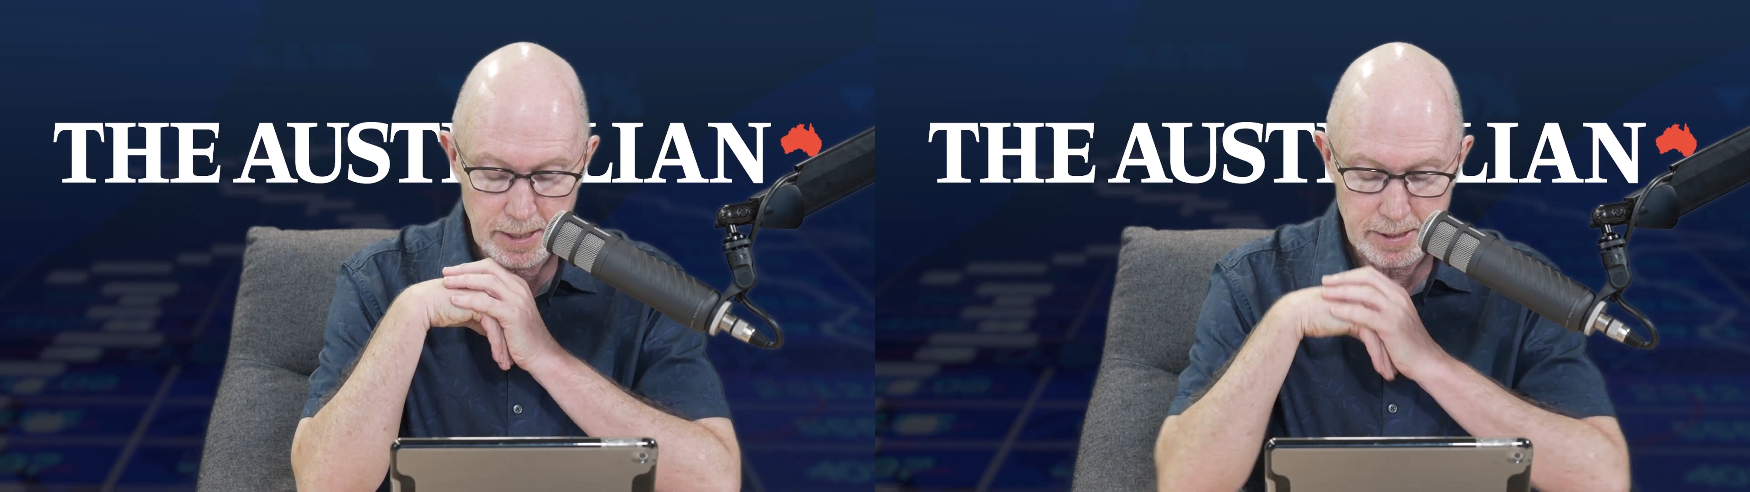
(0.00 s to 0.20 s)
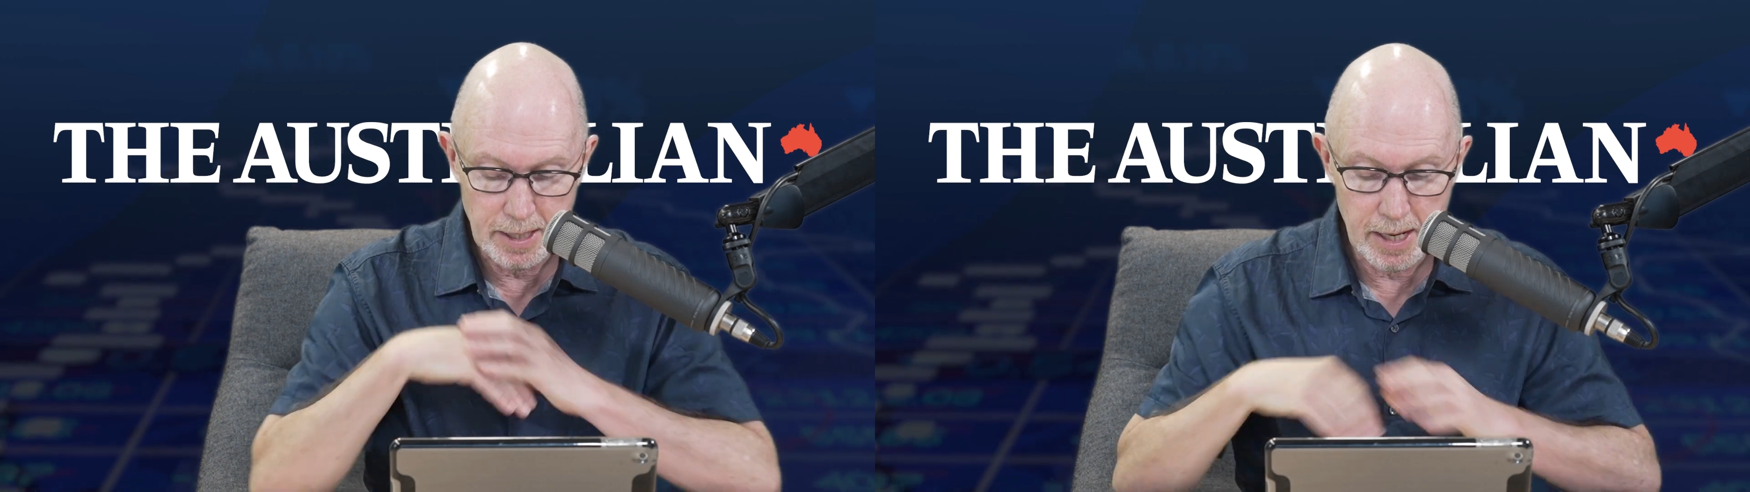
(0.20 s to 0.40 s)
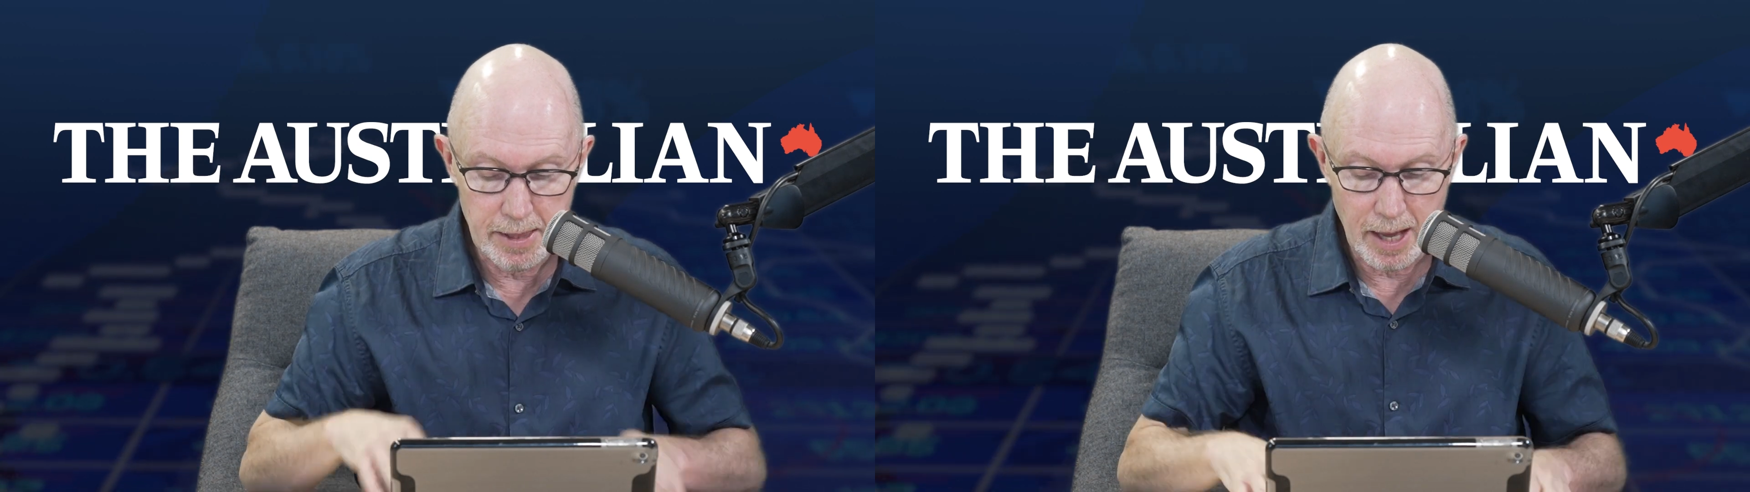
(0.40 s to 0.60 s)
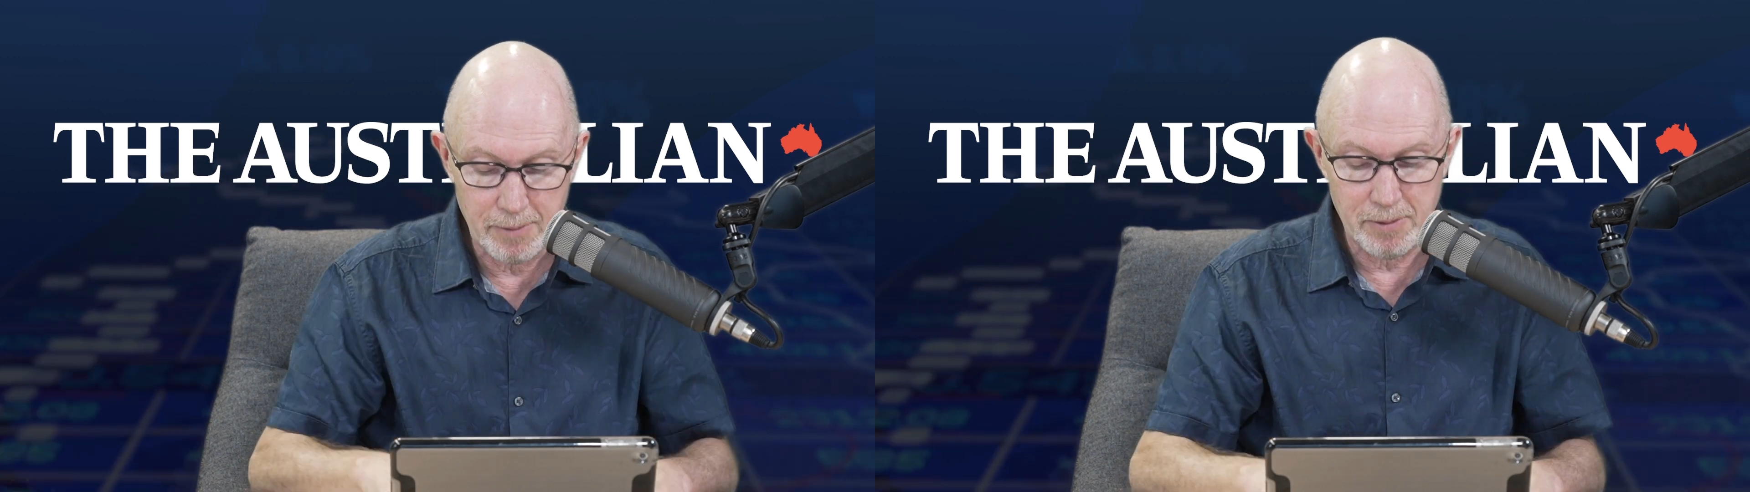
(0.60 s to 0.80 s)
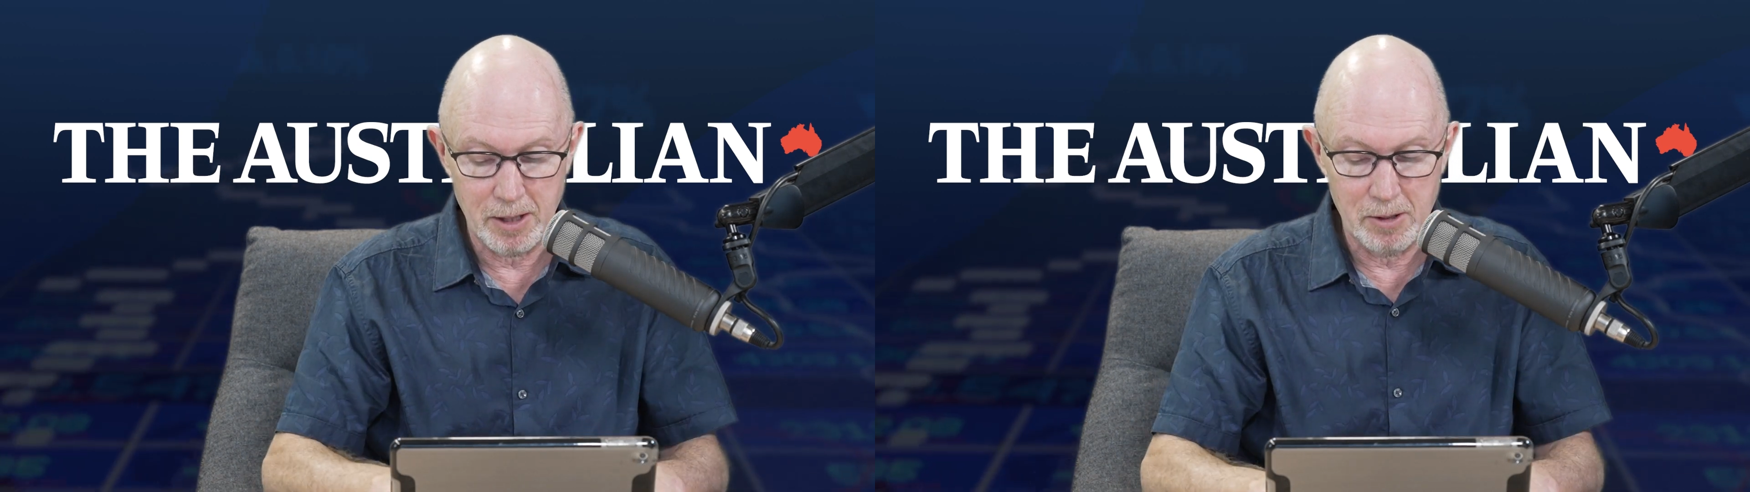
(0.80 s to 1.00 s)
And today,
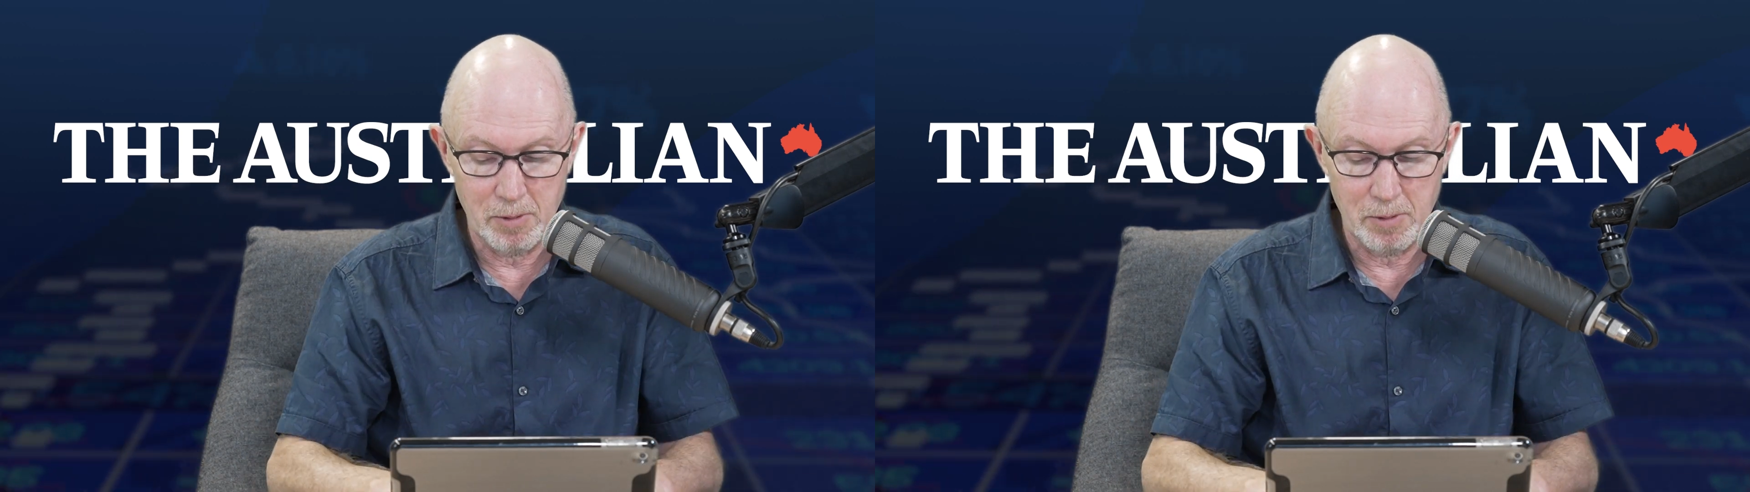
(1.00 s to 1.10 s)
thankfully,